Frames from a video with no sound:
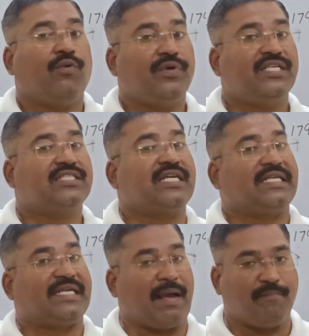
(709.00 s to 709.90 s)
is
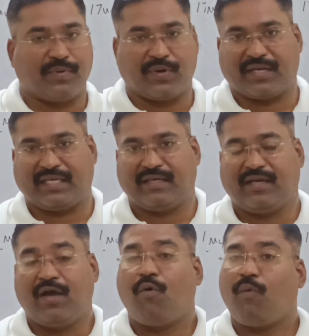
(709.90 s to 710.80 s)
temporary.
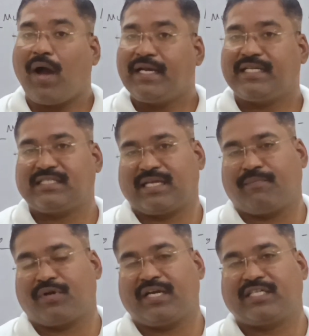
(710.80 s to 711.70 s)
Why it is
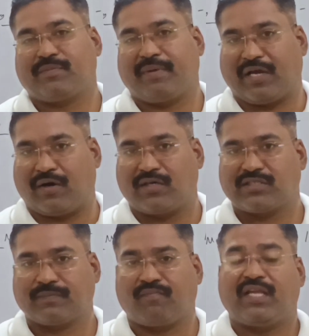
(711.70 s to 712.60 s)
temporary? It's
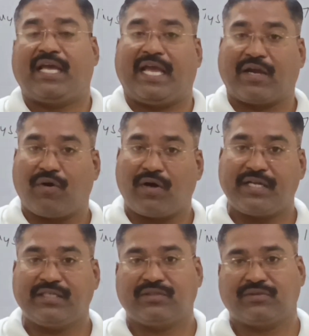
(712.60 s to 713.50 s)
because
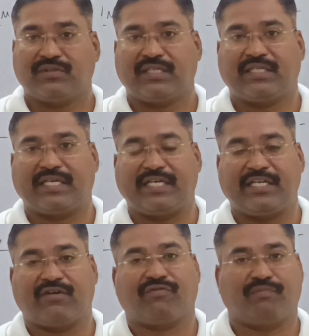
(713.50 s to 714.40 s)
according to the
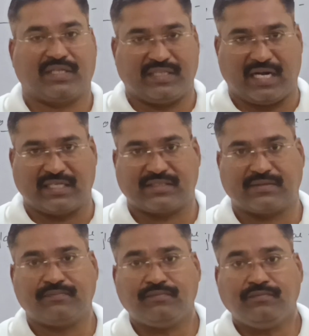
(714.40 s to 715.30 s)
Treaty of
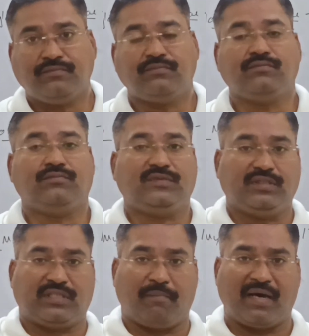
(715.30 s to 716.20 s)
Madras,
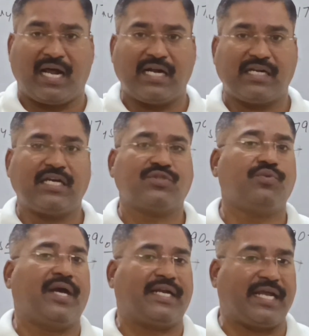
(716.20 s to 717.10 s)
the Marathas
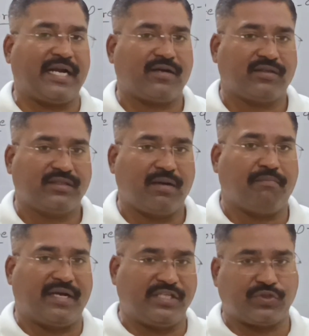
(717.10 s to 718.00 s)
who attacked on the
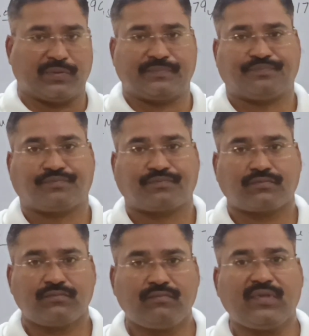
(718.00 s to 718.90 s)
Mysore
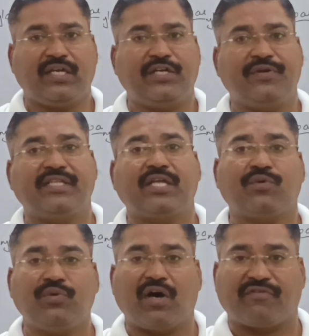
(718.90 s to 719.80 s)
during the
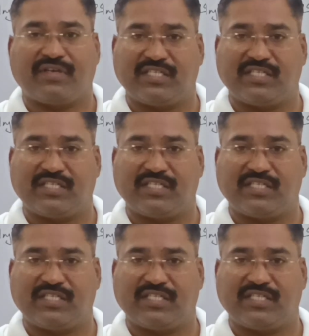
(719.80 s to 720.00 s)
rule of